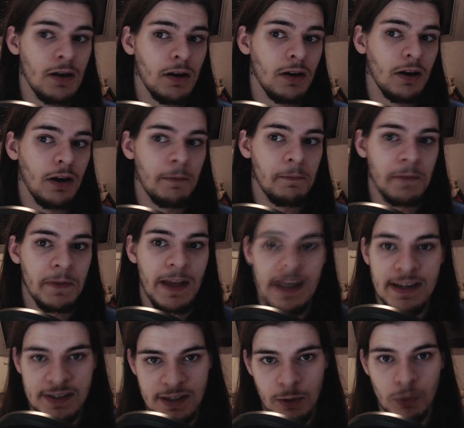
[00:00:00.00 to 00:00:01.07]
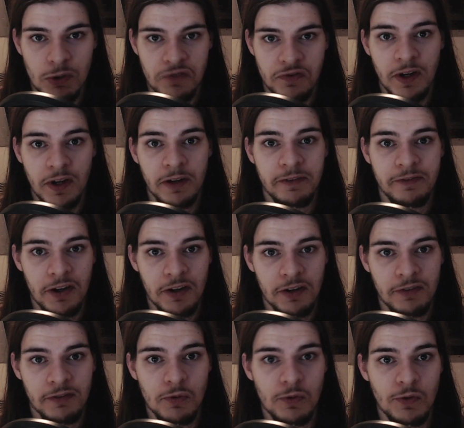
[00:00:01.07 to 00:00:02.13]
NASA was very fond
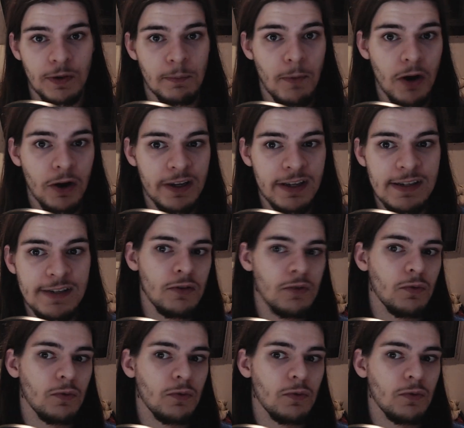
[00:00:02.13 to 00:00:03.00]
of using monkeys.